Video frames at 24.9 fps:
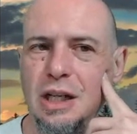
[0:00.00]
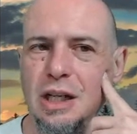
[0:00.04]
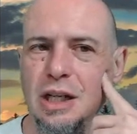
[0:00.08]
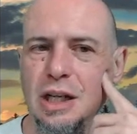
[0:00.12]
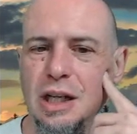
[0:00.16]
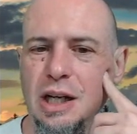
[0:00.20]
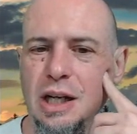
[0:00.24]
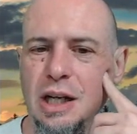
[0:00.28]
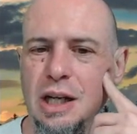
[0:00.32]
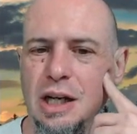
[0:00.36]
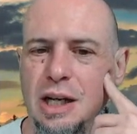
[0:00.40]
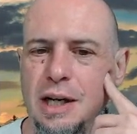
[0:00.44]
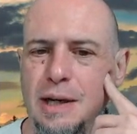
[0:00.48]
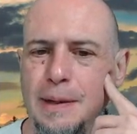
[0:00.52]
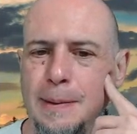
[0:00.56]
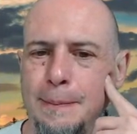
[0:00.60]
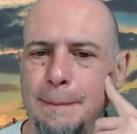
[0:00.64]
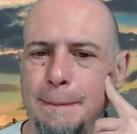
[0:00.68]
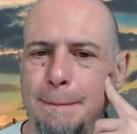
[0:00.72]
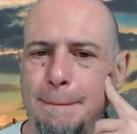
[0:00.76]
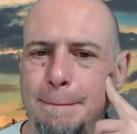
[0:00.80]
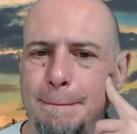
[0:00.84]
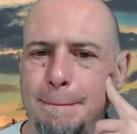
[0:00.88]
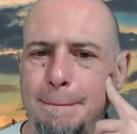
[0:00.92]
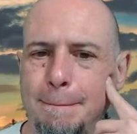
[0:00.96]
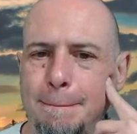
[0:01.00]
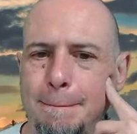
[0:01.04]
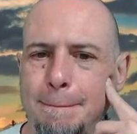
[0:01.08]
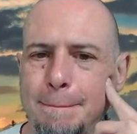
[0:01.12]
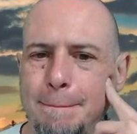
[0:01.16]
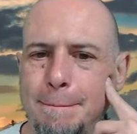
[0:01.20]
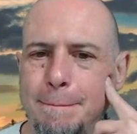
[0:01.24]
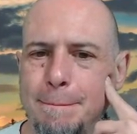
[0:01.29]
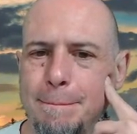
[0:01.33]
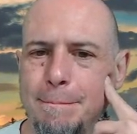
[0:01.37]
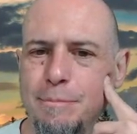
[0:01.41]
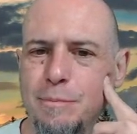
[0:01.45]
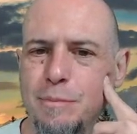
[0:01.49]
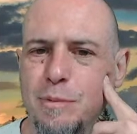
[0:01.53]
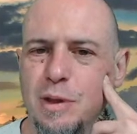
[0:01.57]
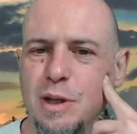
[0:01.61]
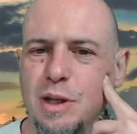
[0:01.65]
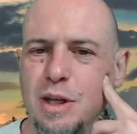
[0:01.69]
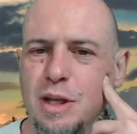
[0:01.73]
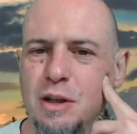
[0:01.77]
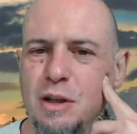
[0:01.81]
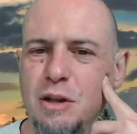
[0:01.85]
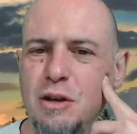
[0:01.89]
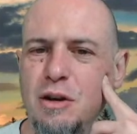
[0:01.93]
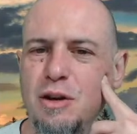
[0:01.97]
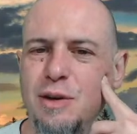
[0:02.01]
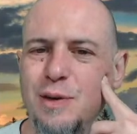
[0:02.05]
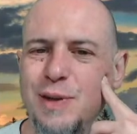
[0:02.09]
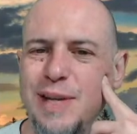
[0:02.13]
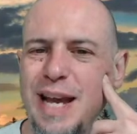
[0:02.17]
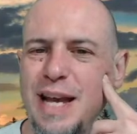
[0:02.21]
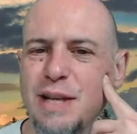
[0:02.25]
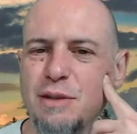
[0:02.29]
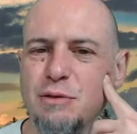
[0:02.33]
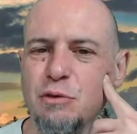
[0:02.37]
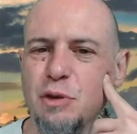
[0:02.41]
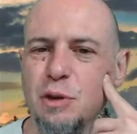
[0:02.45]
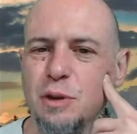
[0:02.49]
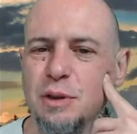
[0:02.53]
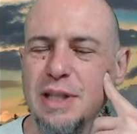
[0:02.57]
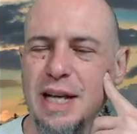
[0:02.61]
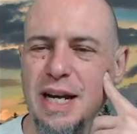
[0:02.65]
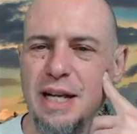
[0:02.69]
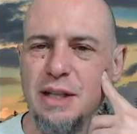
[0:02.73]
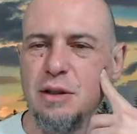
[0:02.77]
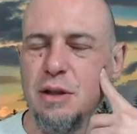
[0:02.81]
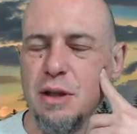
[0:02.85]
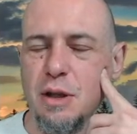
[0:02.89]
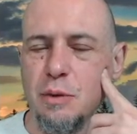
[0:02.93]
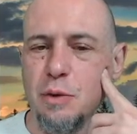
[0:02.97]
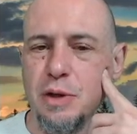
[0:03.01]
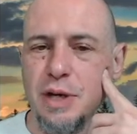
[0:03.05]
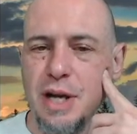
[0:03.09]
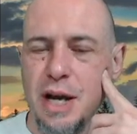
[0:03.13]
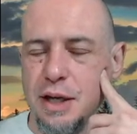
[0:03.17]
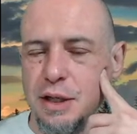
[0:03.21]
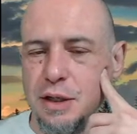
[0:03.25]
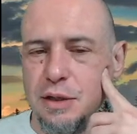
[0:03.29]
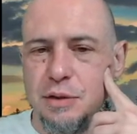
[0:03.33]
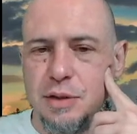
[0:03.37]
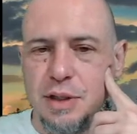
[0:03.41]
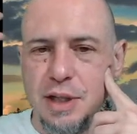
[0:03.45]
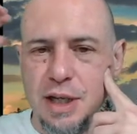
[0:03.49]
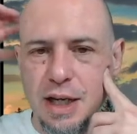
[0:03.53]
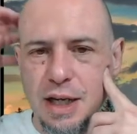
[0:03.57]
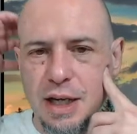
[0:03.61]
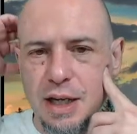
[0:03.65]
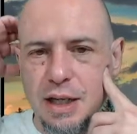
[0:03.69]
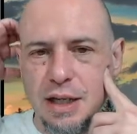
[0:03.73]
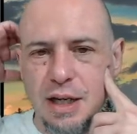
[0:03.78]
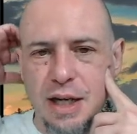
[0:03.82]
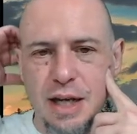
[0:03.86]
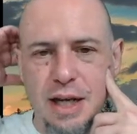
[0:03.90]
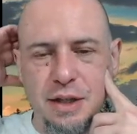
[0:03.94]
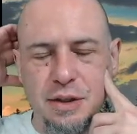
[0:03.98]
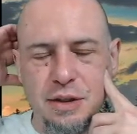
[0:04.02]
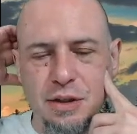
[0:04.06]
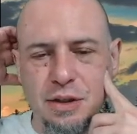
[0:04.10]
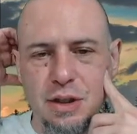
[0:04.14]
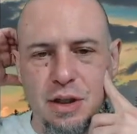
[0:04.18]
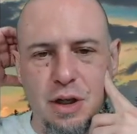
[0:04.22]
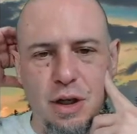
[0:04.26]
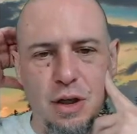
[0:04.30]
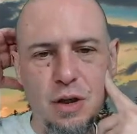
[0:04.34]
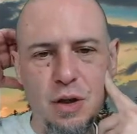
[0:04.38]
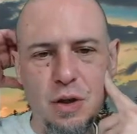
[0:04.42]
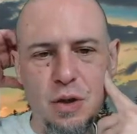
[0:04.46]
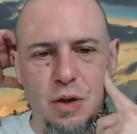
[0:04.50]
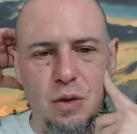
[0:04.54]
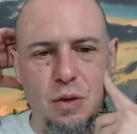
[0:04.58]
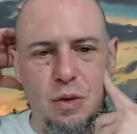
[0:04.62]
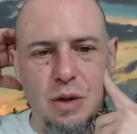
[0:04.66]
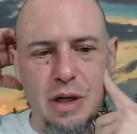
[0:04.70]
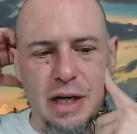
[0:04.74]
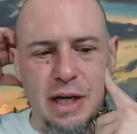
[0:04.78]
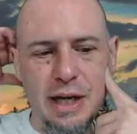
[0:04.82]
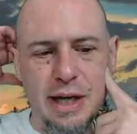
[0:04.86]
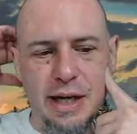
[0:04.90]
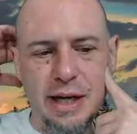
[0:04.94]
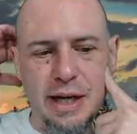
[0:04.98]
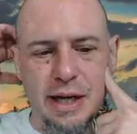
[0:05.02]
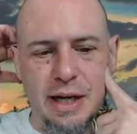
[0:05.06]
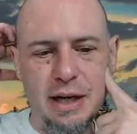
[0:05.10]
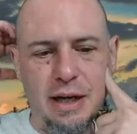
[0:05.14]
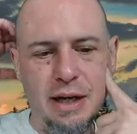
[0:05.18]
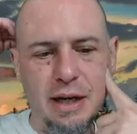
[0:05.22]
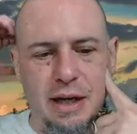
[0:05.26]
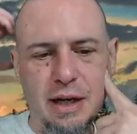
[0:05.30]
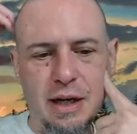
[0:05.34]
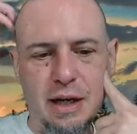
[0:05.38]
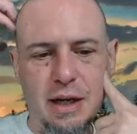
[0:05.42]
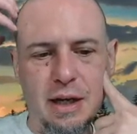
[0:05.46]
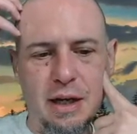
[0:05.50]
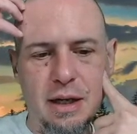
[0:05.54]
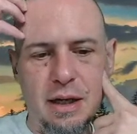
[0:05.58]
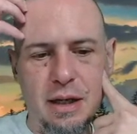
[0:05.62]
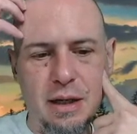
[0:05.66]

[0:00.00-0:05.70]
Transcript: Um, it currently has roll dice, although we're not using it, and so uh,